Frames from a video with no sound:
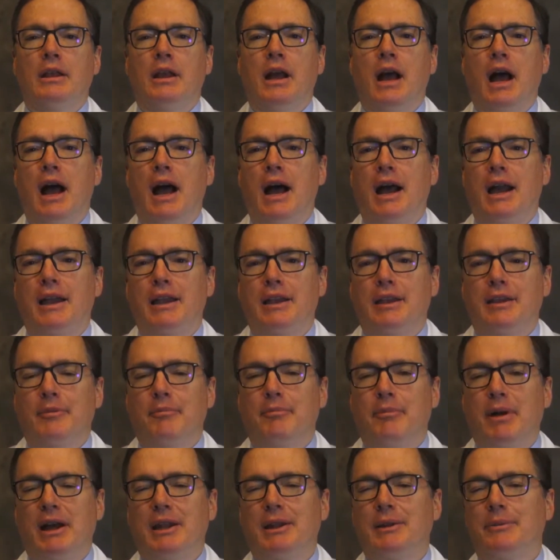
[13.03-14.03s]
Hi,
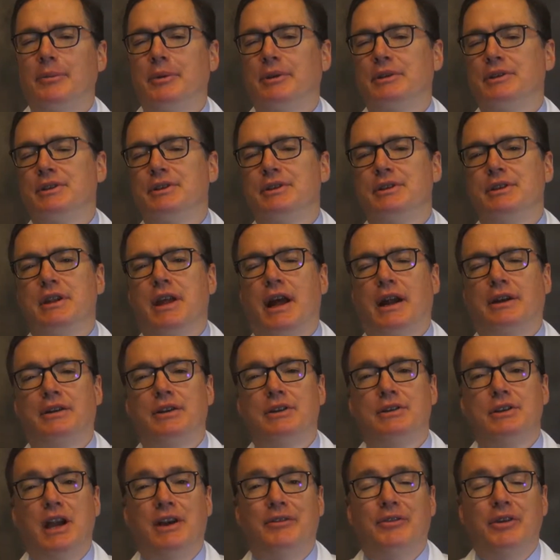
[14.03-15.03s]
my name is Dr.
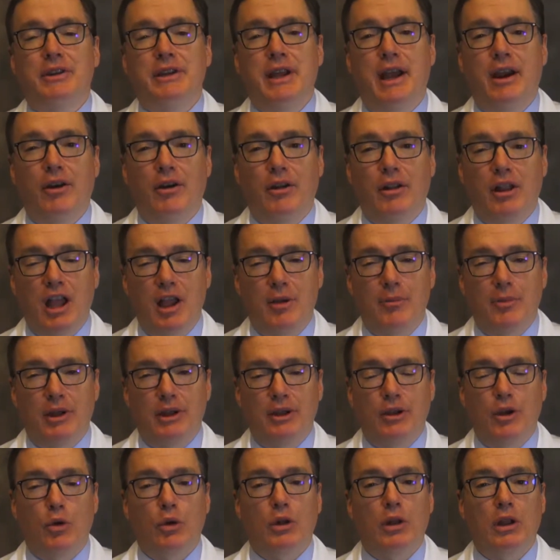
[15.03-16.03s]
Jeffrey Terrell. I'm
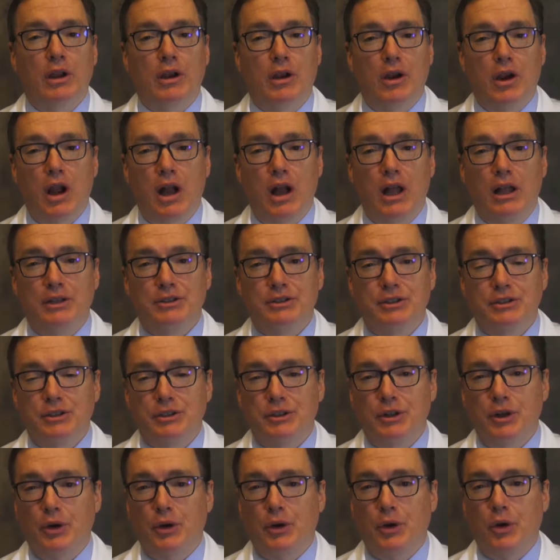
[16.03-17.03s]
an
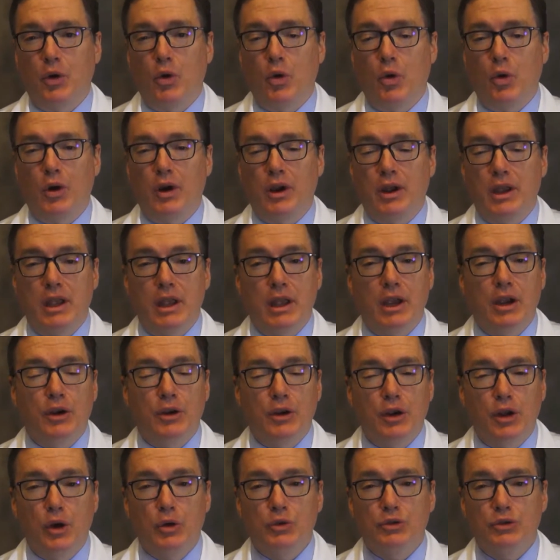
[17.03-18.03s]
otolaryngologist or ear,
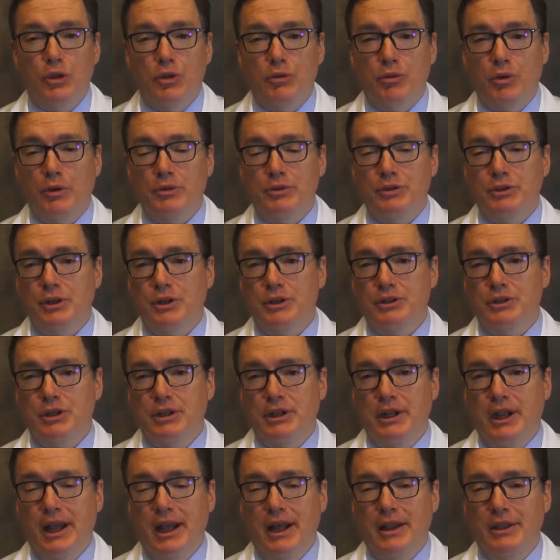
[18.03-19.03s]
nose, and throat surgeon
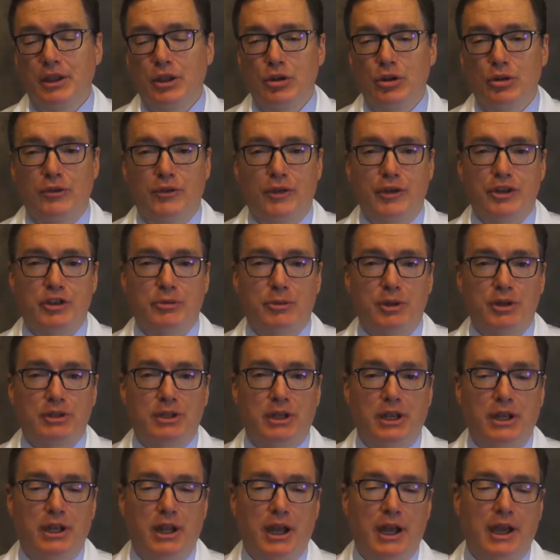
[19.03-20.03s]
at the University of
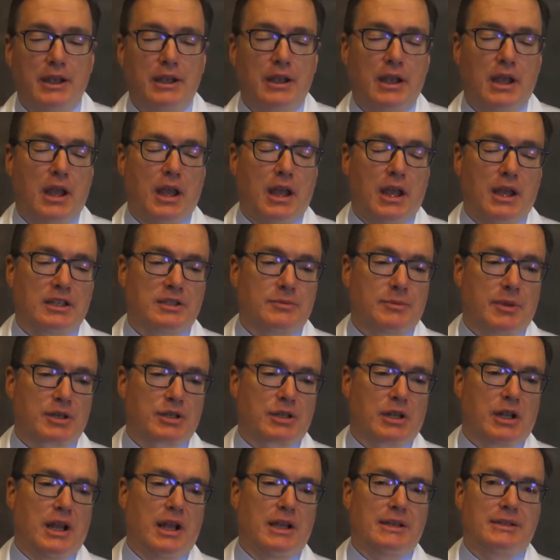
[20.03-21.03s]
Michigan. I
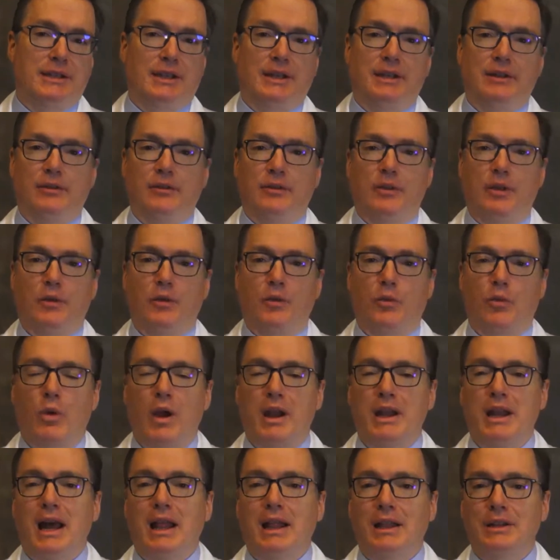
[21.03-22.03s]
specialize in
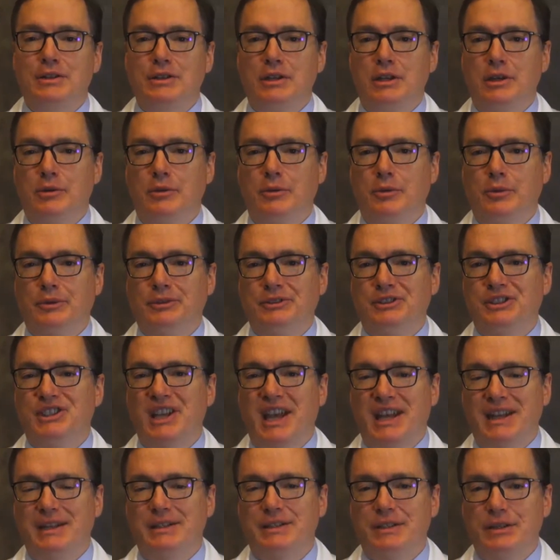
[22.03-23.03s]
rhinology and
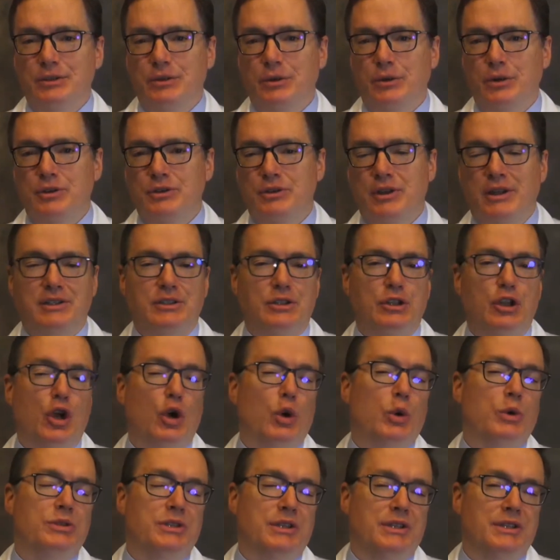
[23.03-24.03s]
sinus disorders, that's
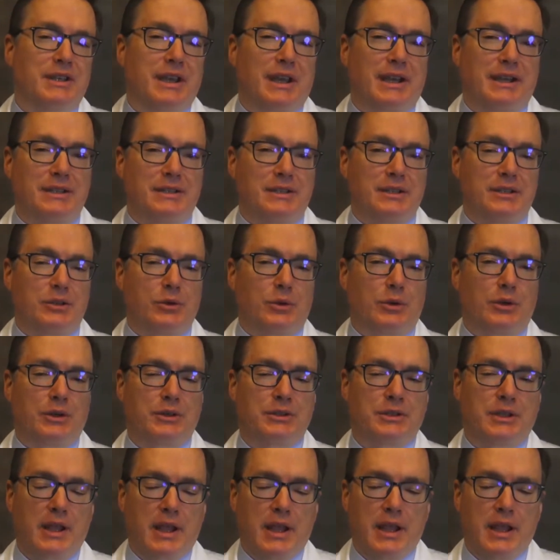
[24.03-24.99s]
nose and sinus disorders.